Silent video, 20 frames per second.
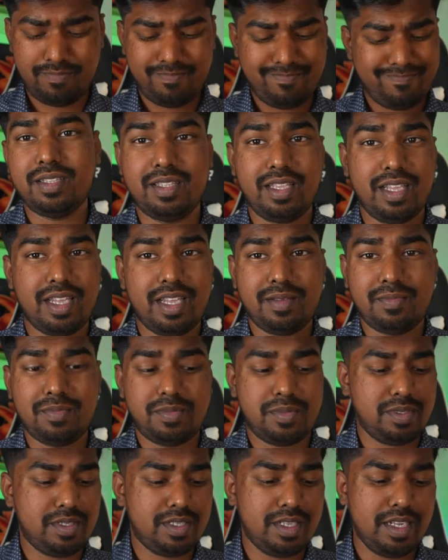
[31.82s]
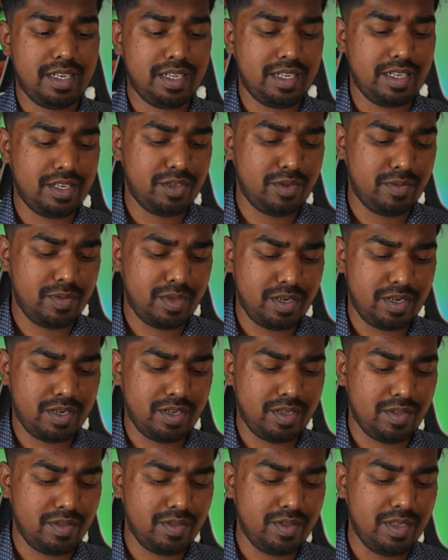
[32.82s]
they kept sending it to me
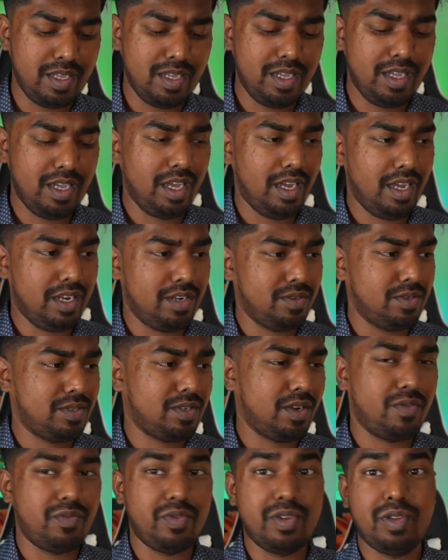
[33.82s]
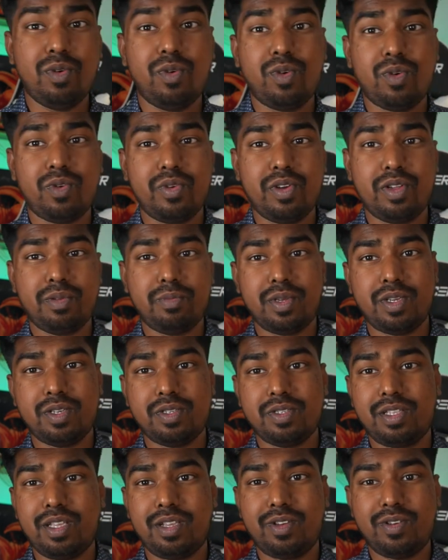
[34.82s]
until I had to start reordering
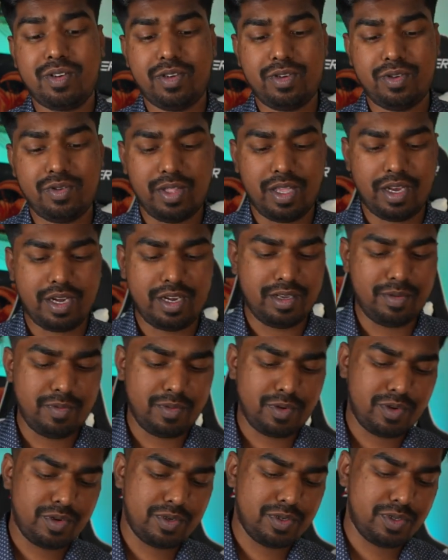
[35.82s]
because they couldn't do that anymore.